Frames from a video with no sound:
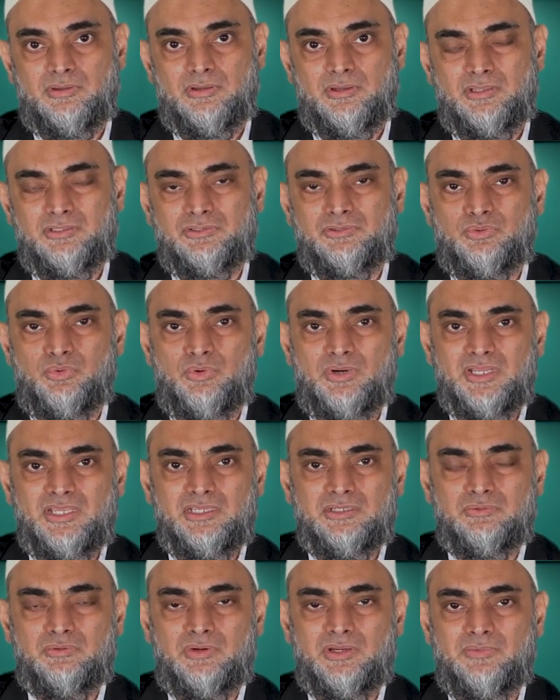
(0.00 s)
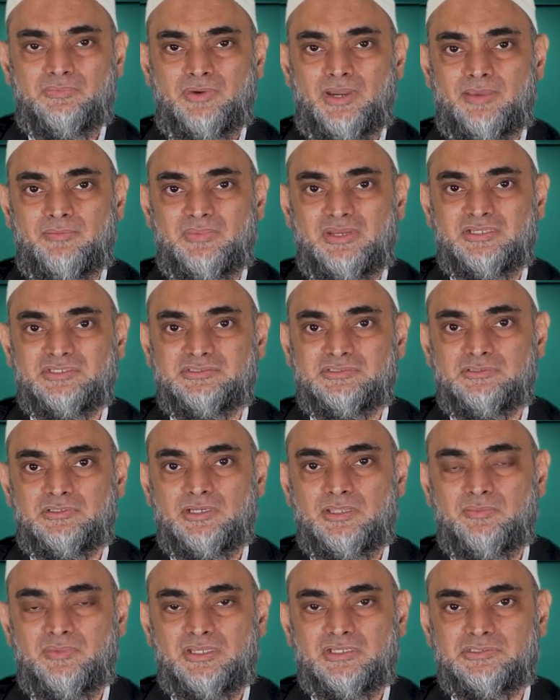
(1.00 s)
In 20, 25 minutes,
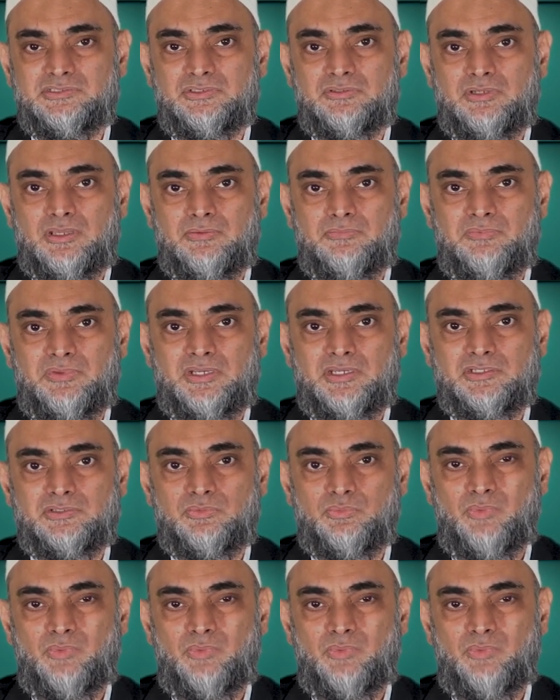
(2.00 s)
30 minutes, you can finish